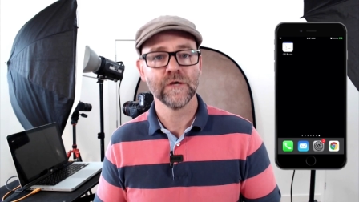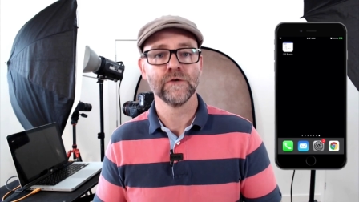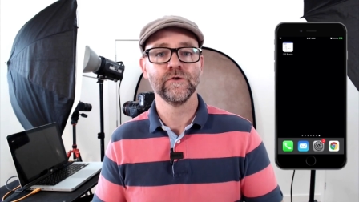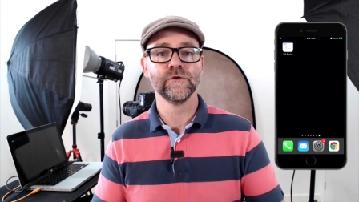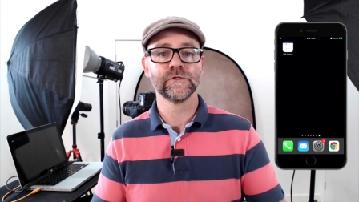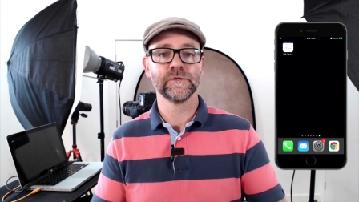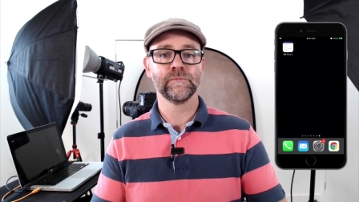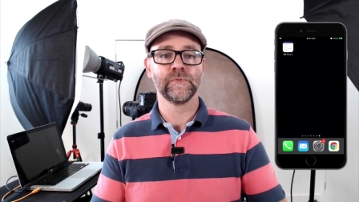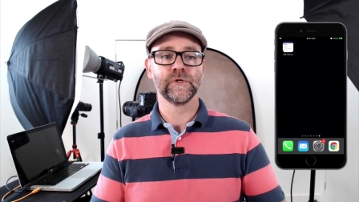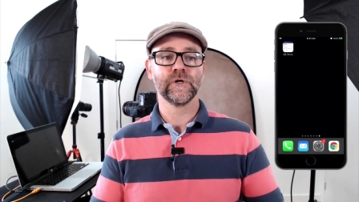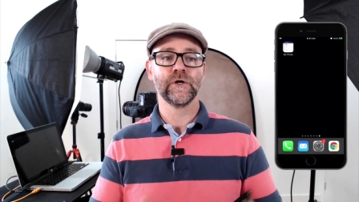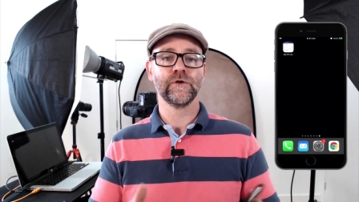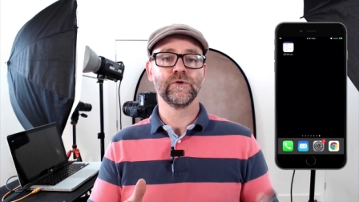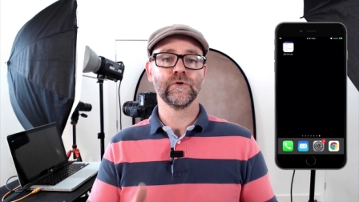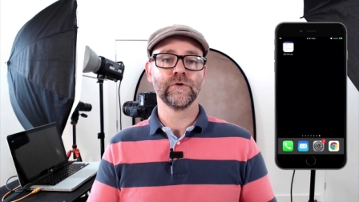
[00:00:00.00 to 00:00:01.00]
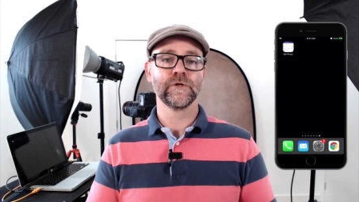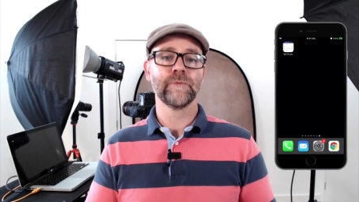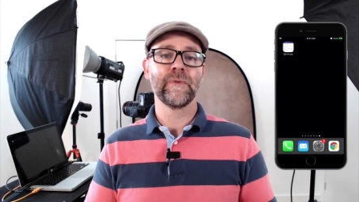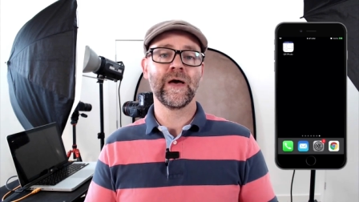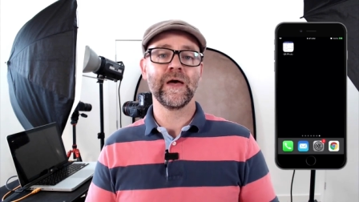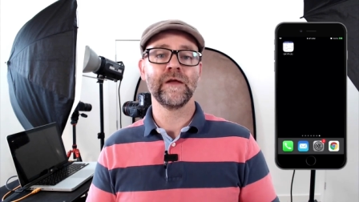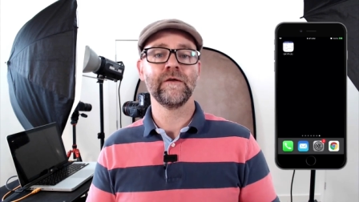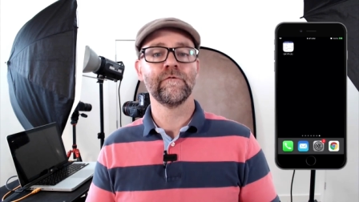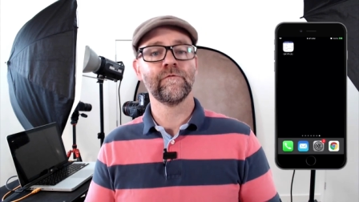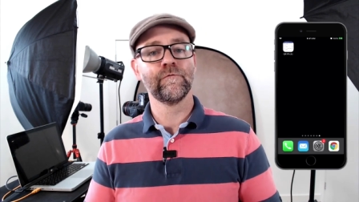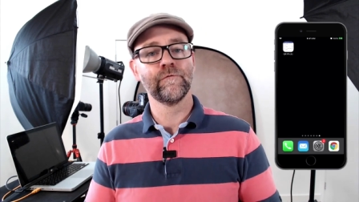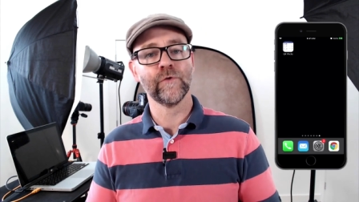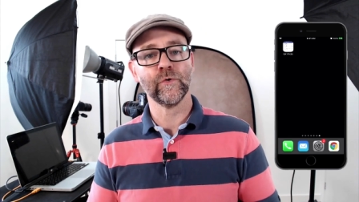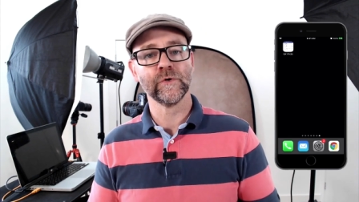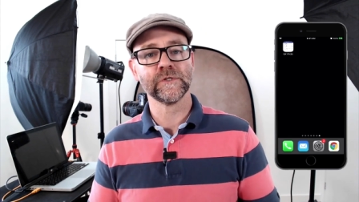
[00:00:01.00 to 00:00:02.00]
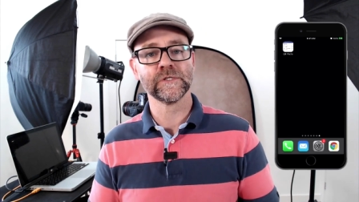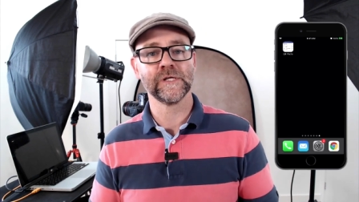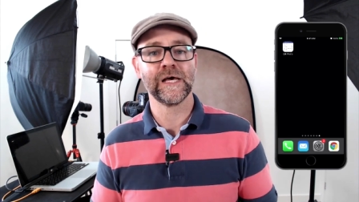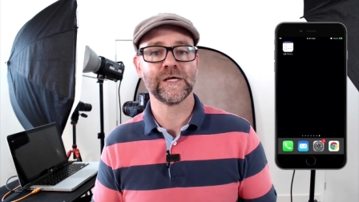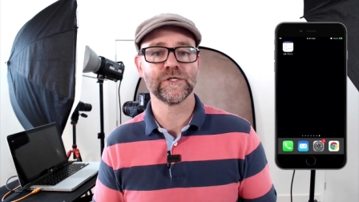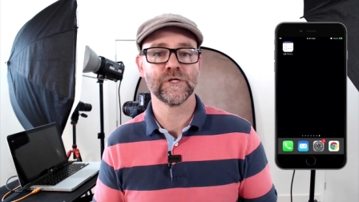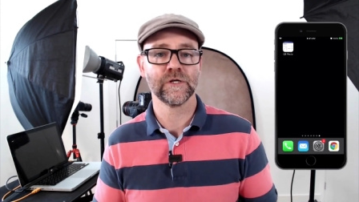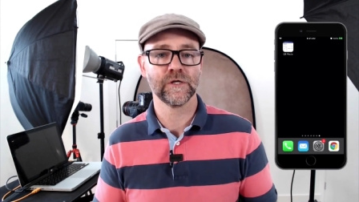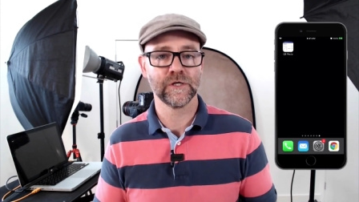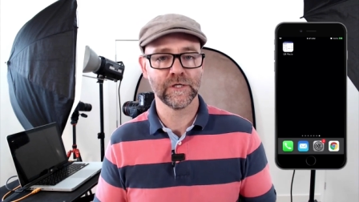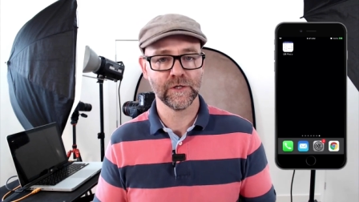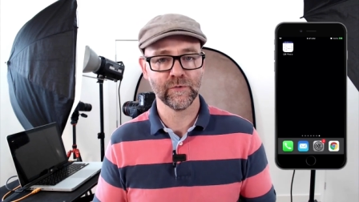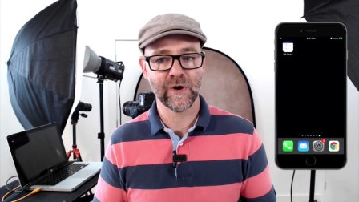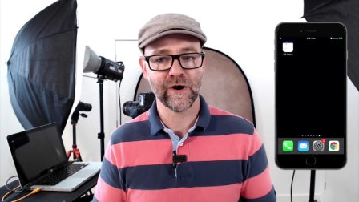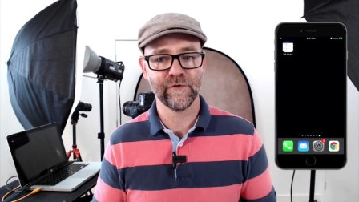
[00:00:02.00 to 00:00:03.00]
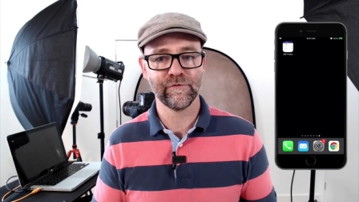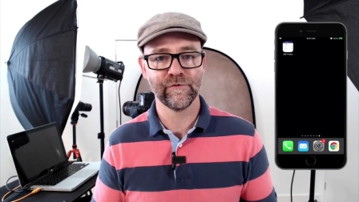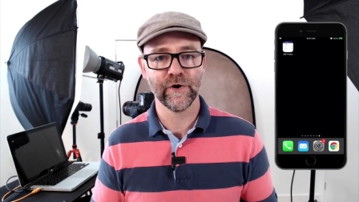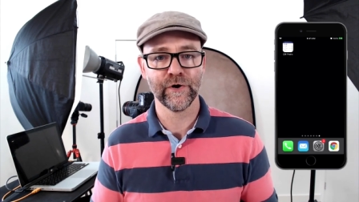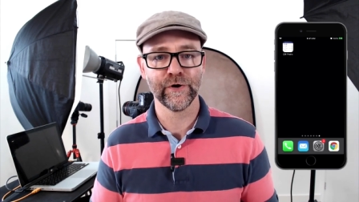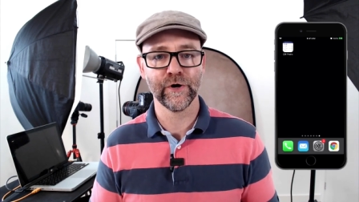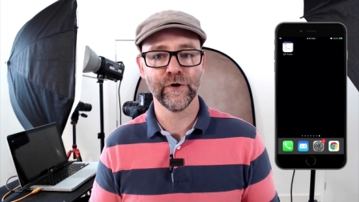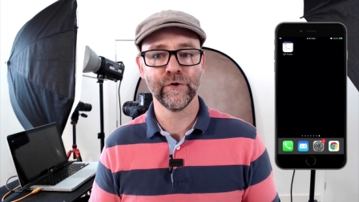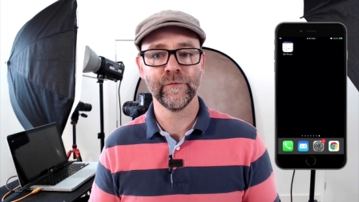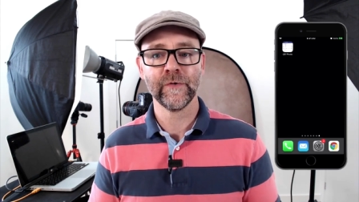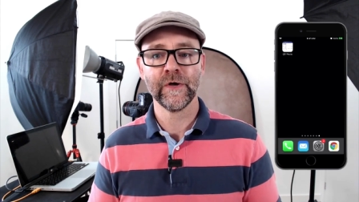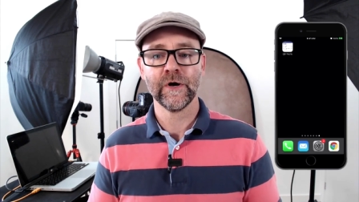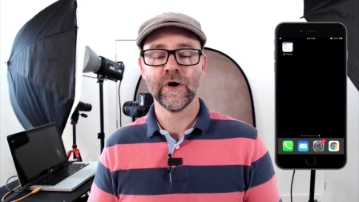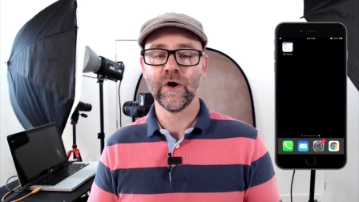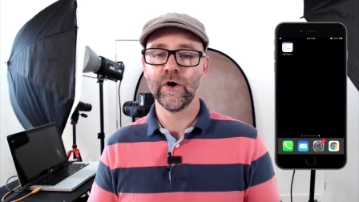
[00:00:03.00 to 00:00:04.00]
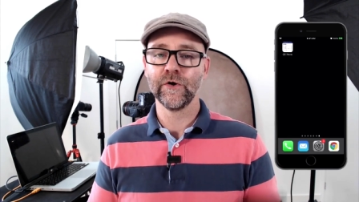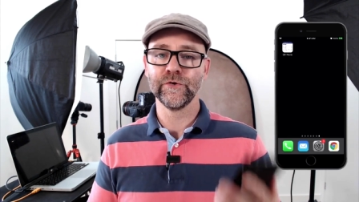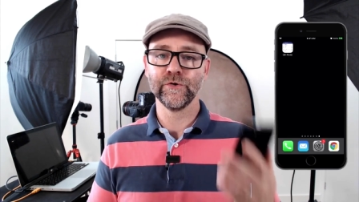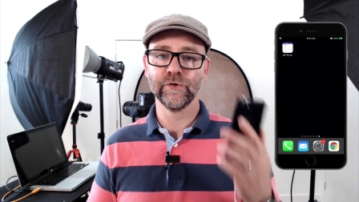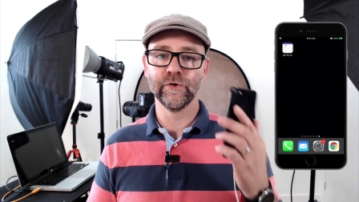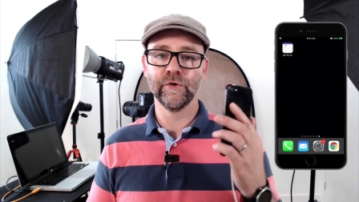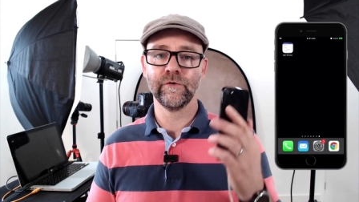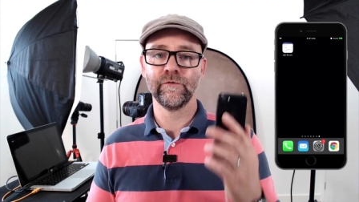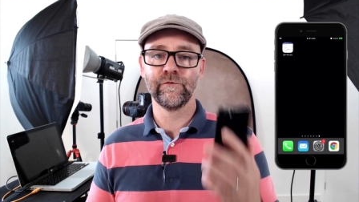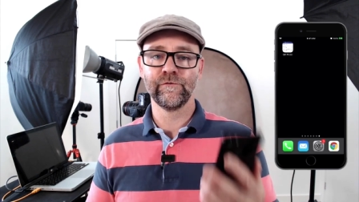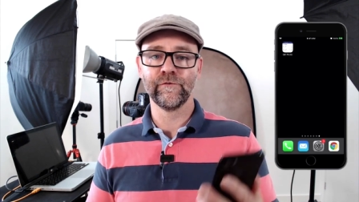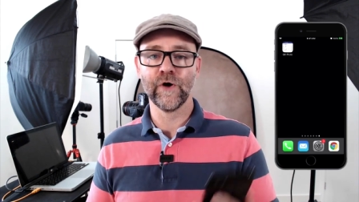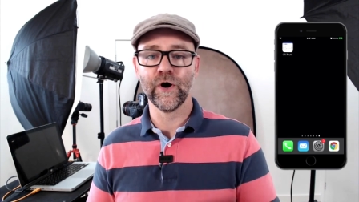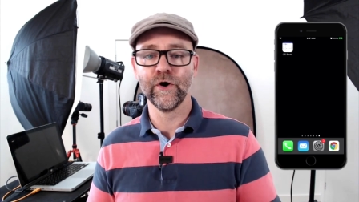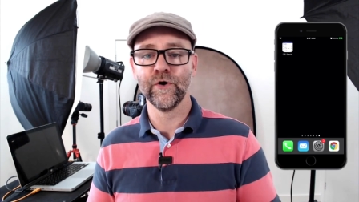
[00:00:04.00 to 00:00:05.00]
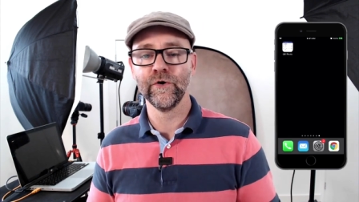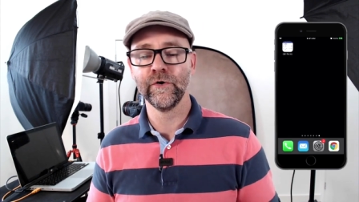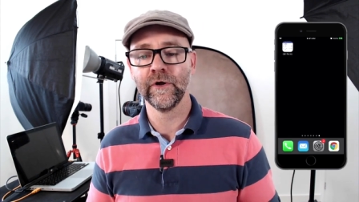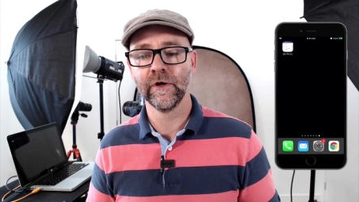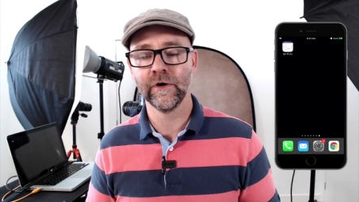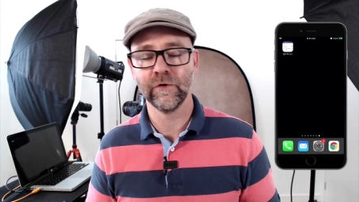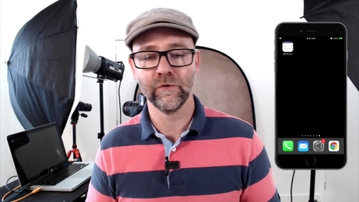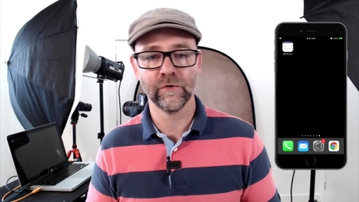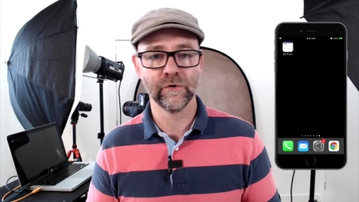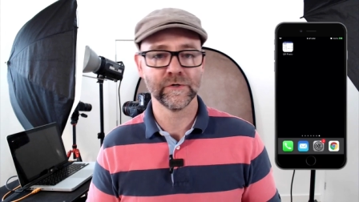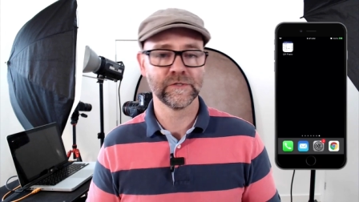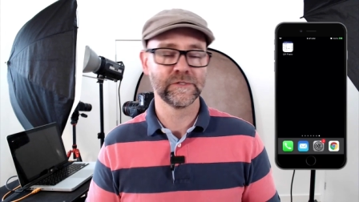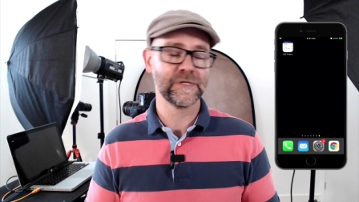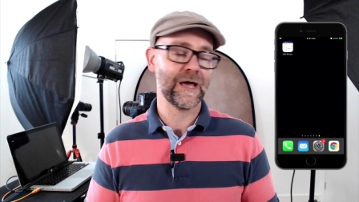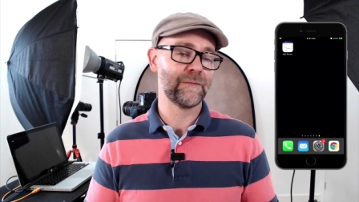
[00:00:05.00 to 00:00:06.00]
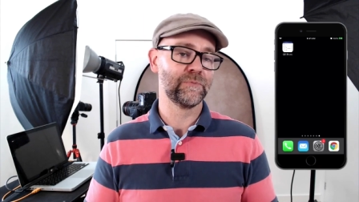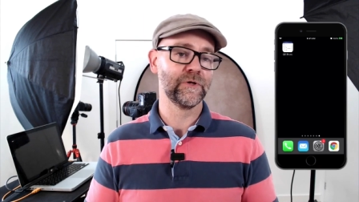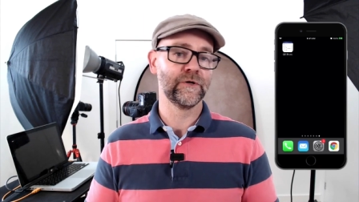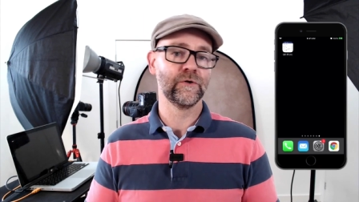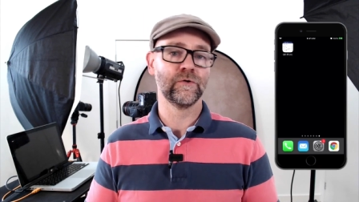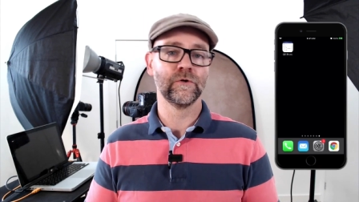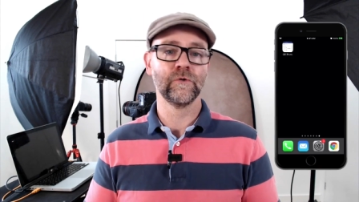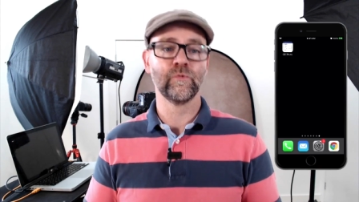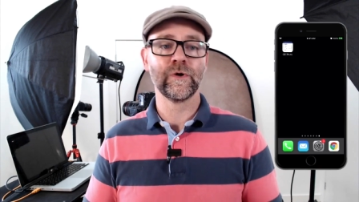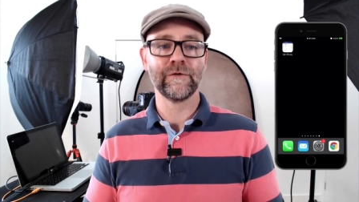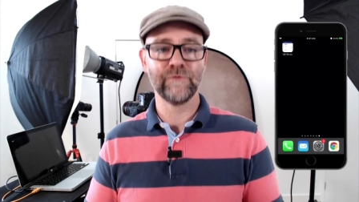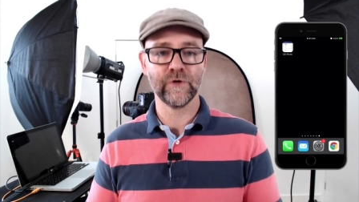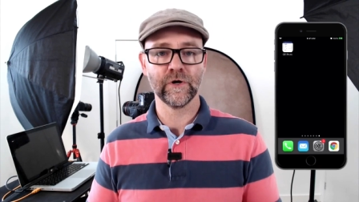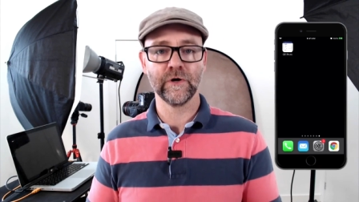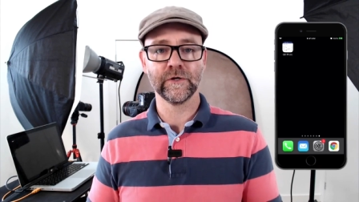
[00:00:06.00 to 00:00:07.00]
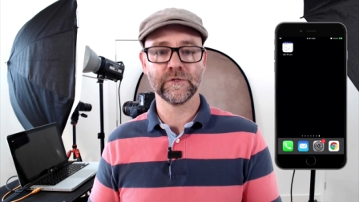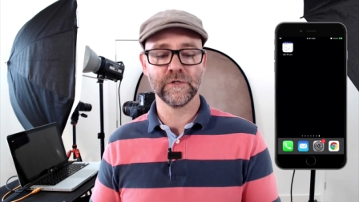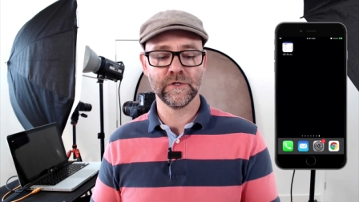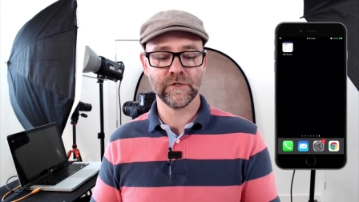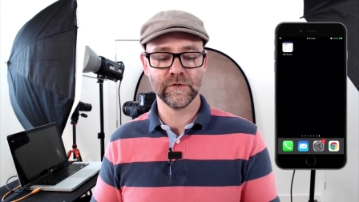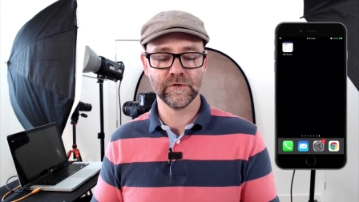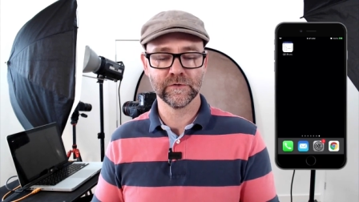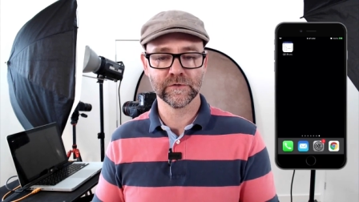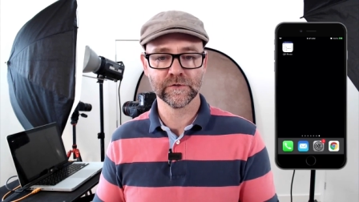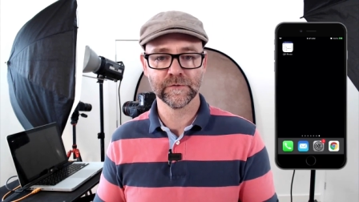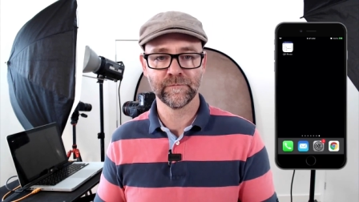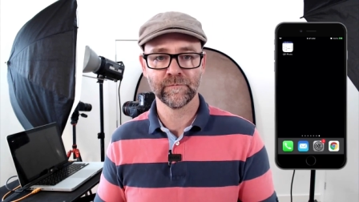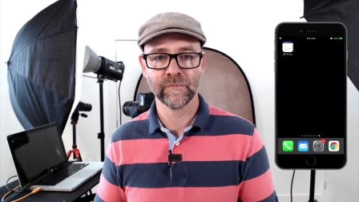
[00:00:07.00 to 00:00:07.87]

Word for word: you simply go to your domain forward slash QR photo on your phone or tablet or whatever you're going to use.